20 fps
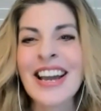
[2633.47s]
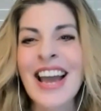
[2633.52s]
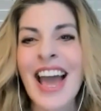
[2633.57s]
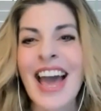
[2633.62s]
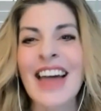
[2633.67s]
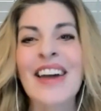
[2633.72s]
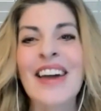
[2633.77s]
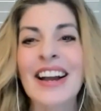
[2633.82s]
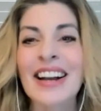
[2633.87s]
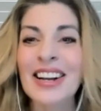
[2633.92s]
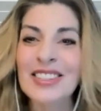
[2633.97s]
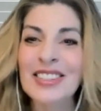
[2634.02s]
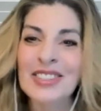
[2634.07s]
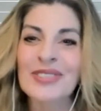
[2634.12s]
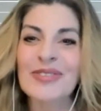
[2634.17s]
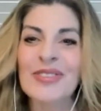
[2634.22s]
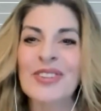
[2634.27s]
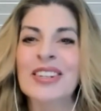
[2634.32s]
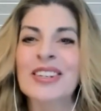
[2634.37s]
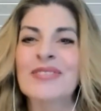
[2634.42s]
And that
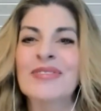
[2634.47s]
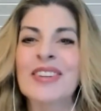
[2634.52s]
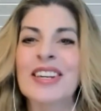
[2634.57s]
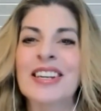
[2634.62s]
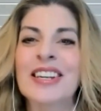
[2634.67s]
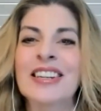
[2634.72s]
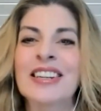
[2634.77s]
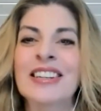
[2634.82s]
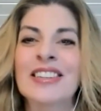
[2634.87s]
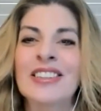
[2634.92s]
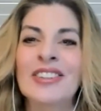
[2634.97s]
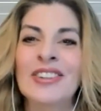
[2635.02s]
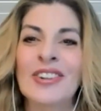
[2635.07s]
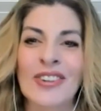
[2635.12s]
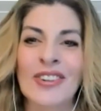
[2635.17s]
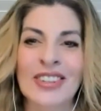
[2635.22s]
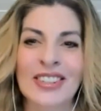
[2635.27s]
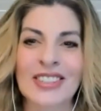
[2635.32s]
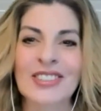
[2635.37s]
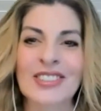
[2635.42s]
customer can be
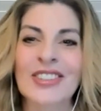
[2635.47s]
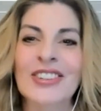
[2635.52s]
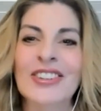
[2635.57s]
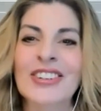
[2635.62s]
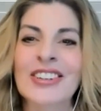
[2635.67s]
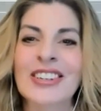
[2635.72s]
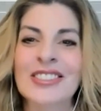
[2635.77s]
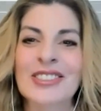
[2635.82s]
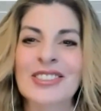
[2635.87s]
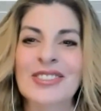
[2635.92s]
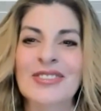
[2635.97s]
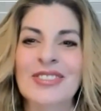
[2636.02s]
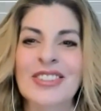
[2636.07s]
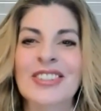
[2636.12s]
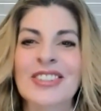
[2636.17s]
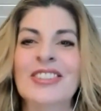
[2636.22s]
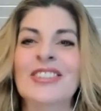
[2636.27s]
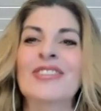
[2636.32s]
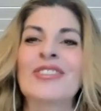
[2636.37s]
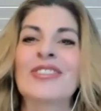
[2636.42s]
your own internal
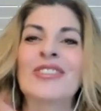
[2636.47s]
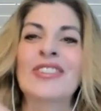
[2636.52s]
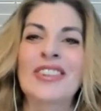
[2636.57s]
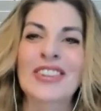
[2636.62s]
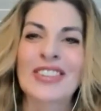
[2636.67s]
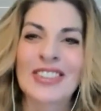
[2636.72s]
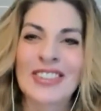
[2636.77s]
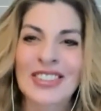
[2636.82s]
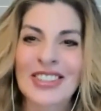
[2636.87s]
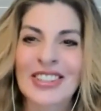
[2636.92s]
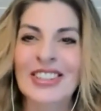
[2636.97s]
customer or,